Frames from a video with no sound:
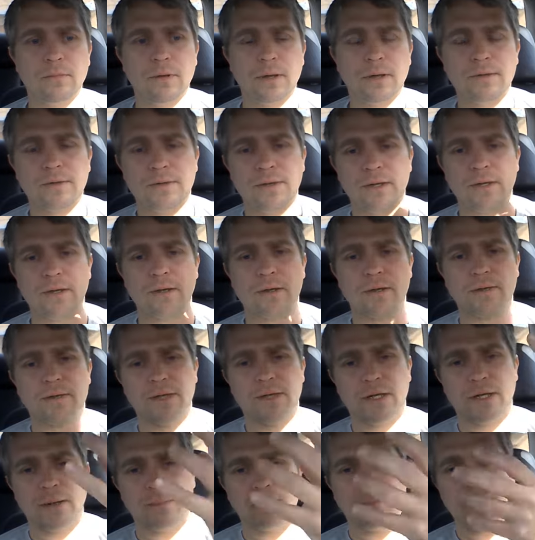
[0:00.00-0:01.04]
the
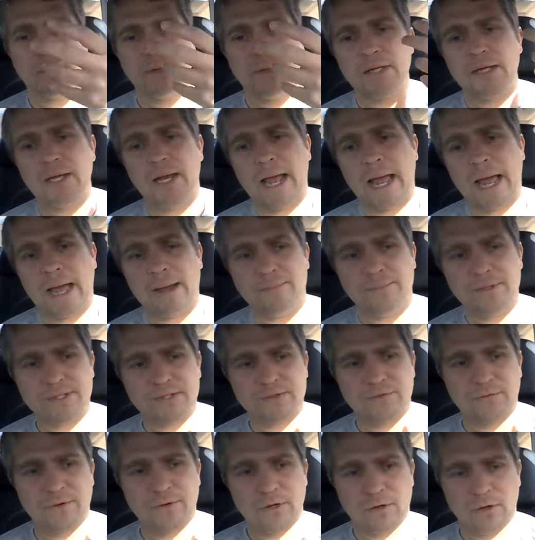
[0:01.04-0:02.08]
complete
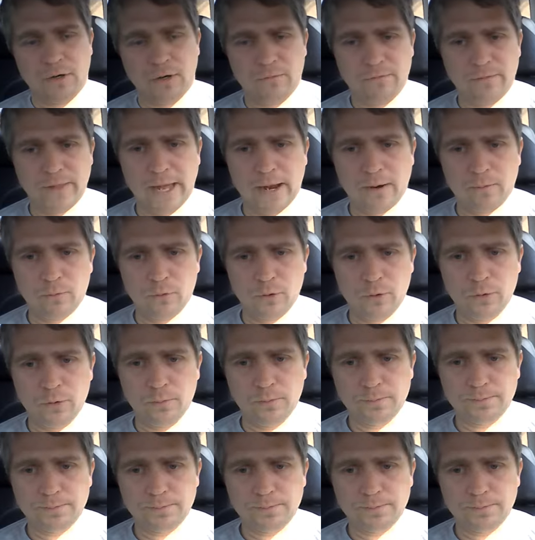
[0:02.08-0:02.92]
atmosphere of that room,